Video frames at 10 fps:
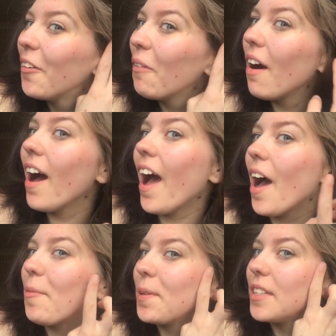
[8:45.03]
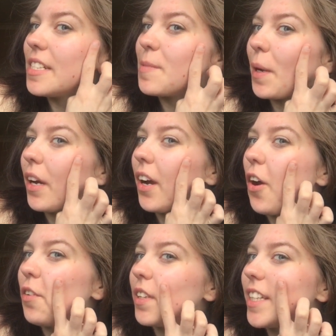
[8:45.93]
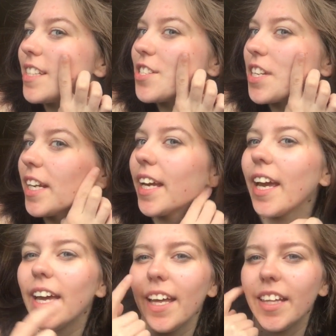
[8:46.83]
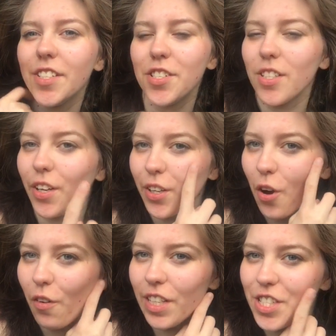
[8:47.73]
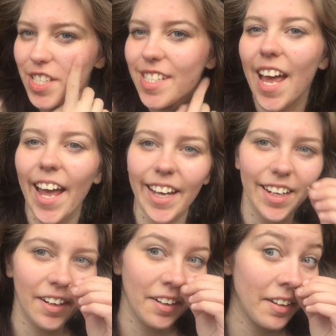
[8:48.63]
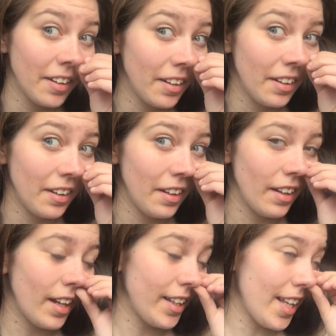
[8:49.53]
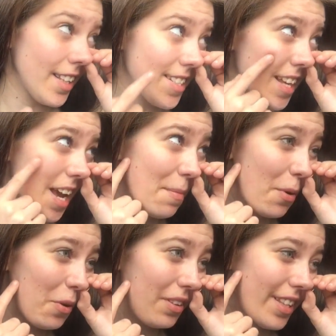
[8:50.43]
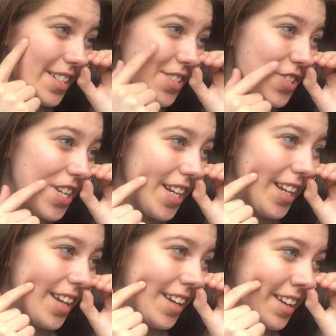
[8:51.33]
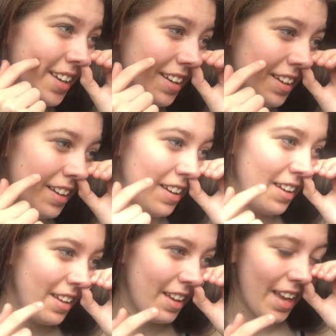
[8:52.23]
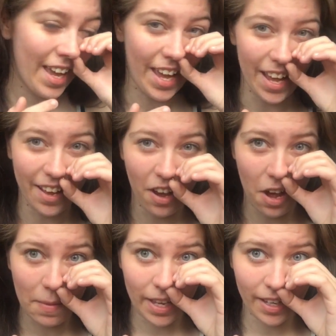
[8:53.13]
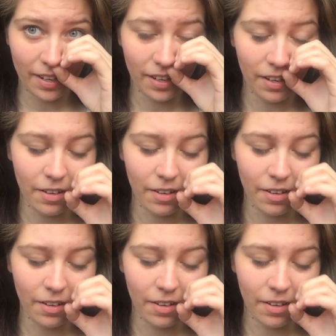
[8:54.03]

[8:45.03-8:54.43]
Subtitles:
what happened, but over this cheek here, there's just like an orange stain. And then the same on this cheek here. I mean,